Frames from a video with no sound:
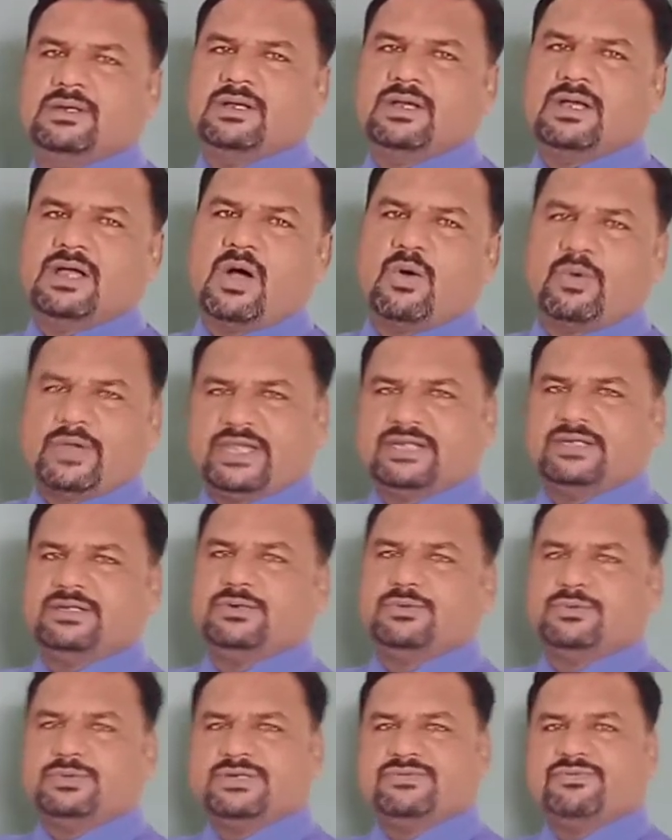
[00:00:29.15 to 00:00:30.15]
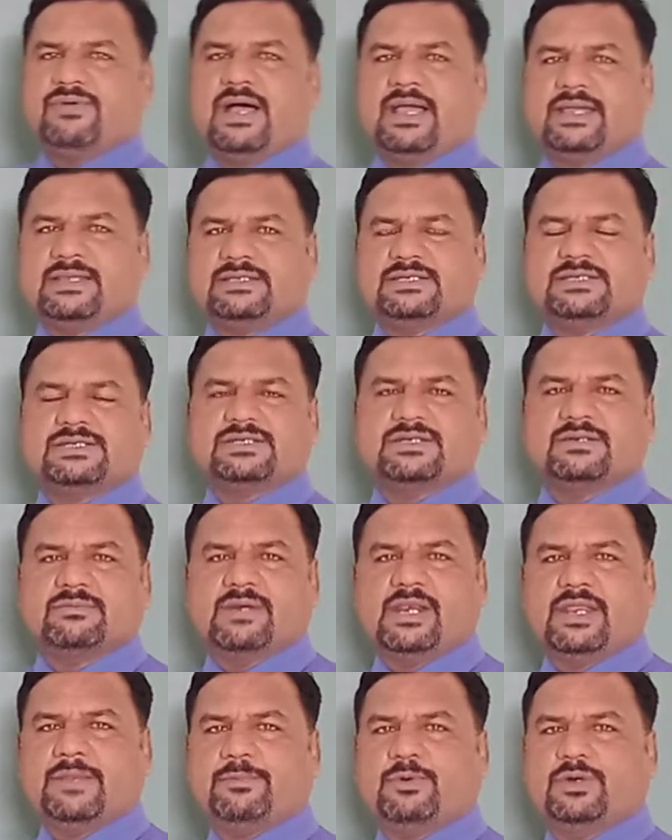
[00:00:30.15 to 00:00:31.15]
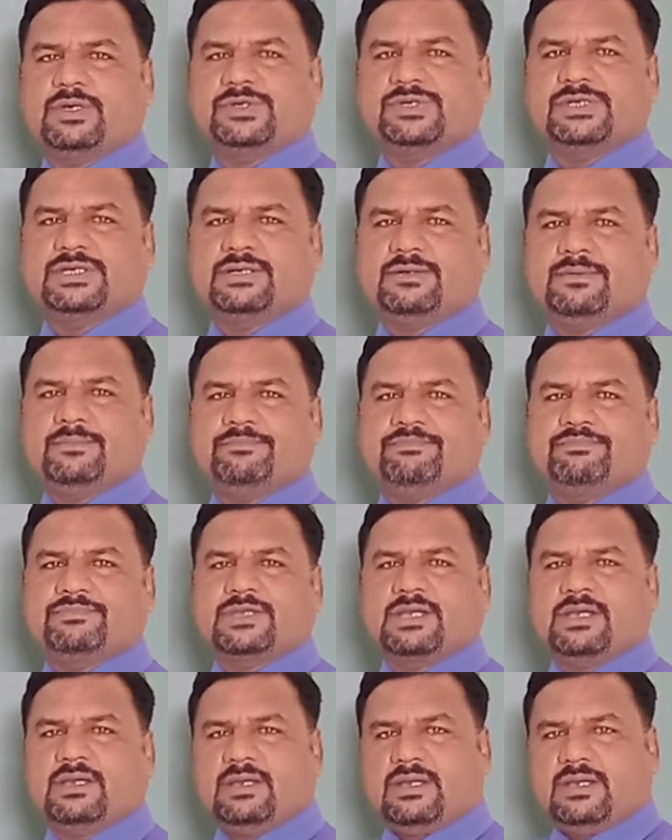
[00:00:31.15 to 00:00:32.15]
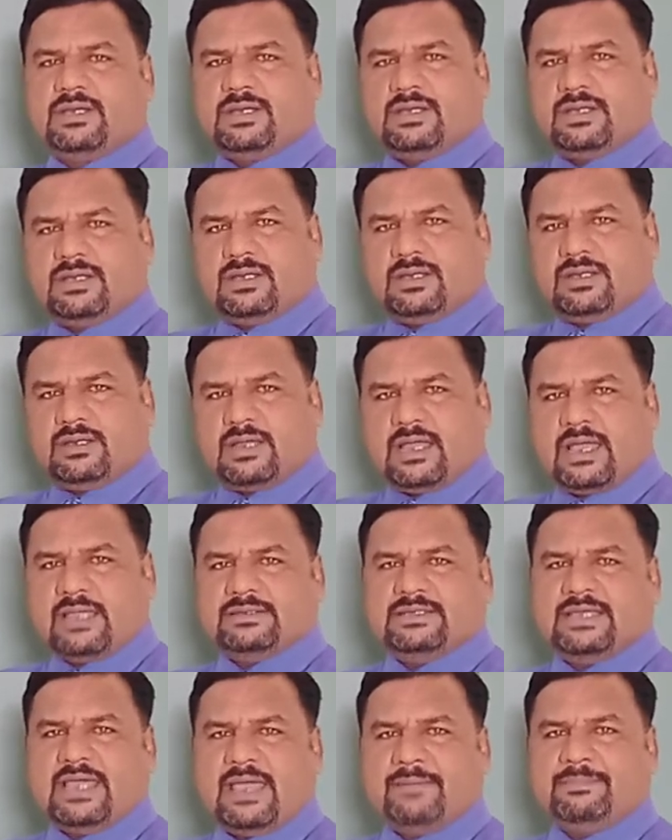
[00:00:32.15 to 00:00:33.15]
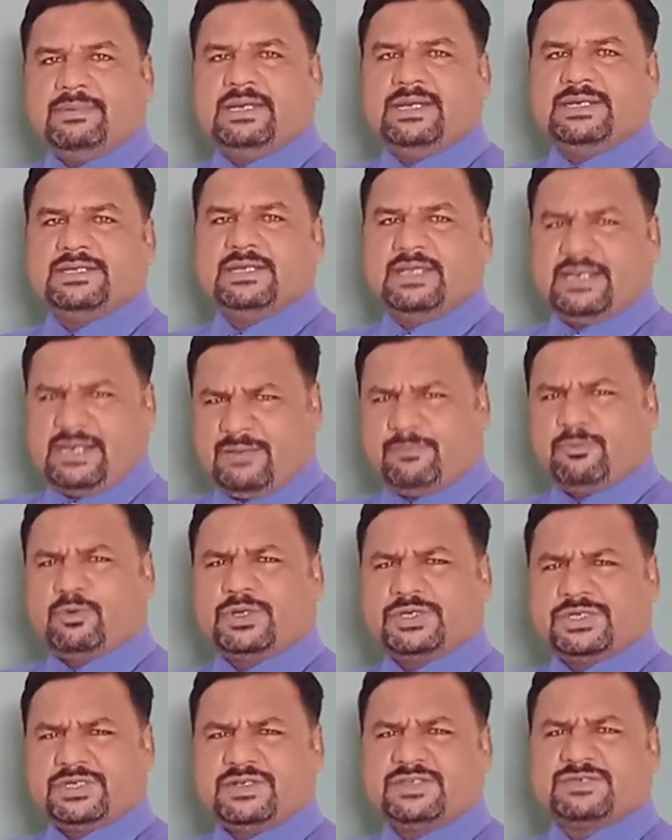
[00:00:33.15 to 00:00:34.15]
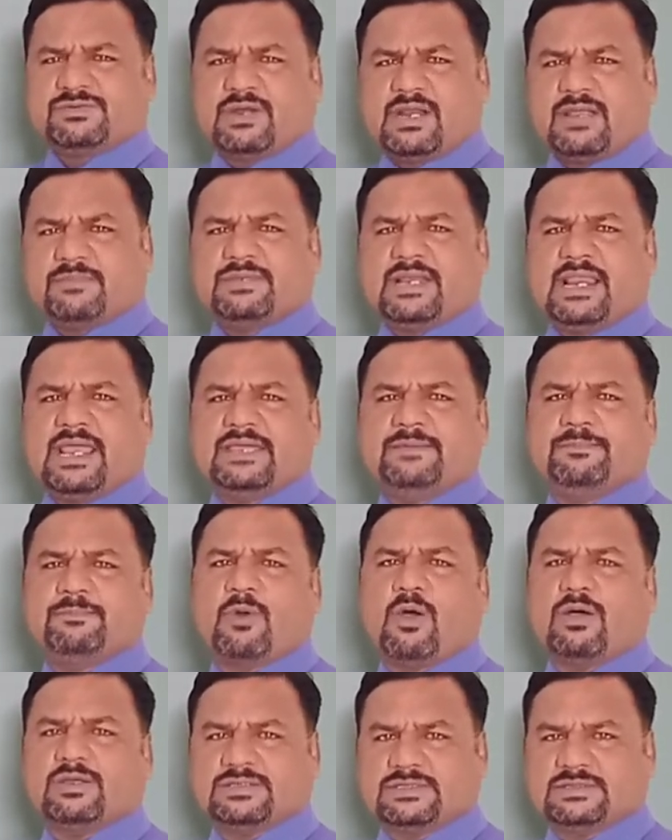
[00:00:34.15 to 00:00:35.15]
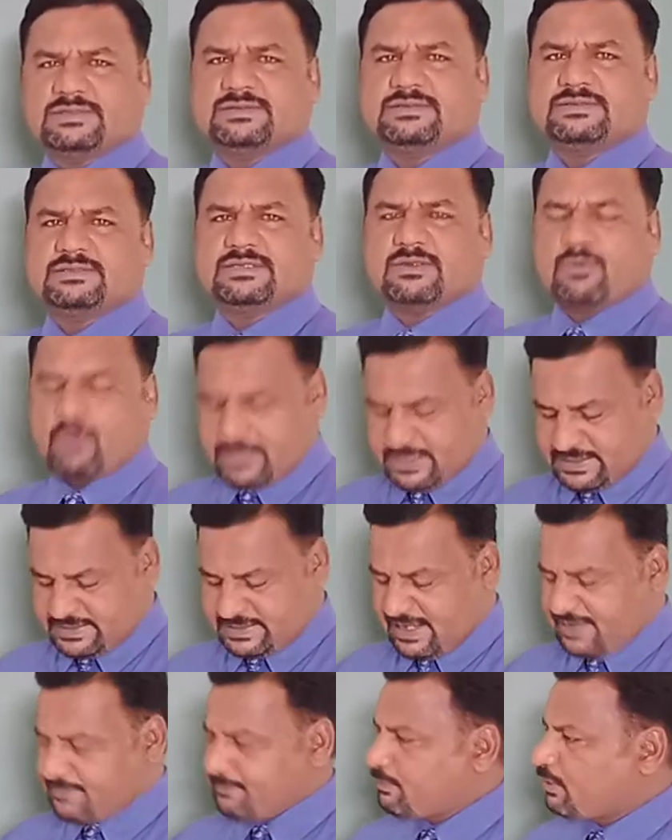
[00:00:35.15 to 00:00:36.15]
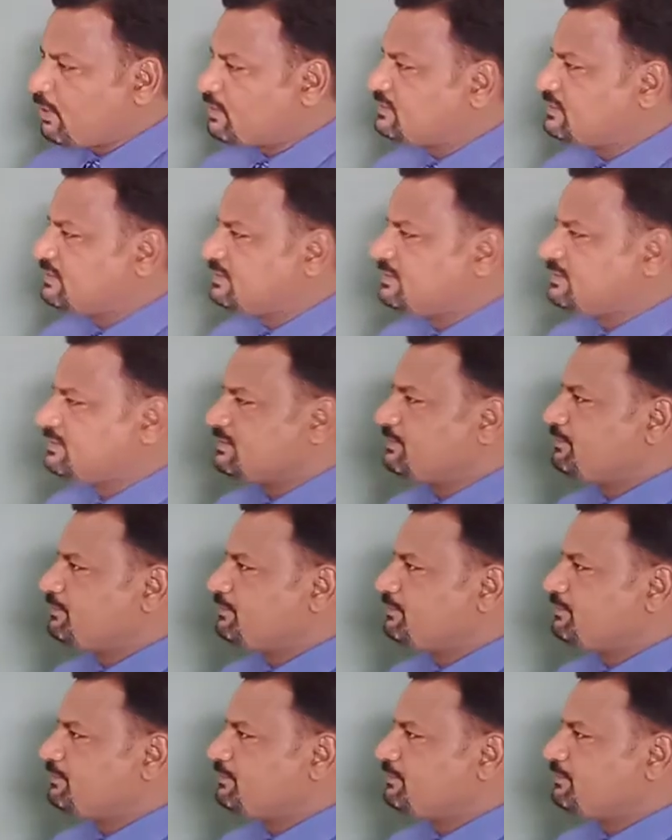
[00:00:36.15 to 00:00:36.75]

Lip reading: How can you define the term reproduction? Reproduction is one of the life process. What is life process?